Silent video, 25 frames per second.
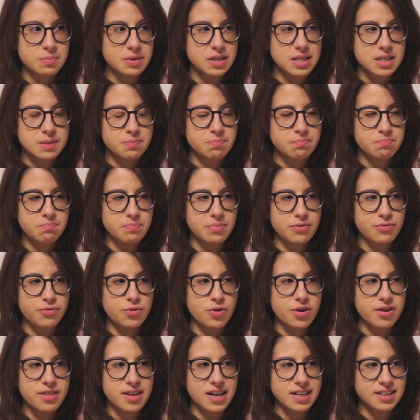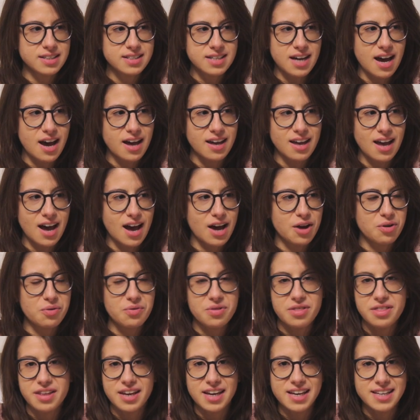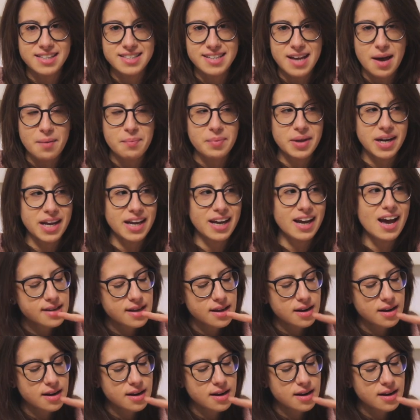because before that, I don't think it's happening.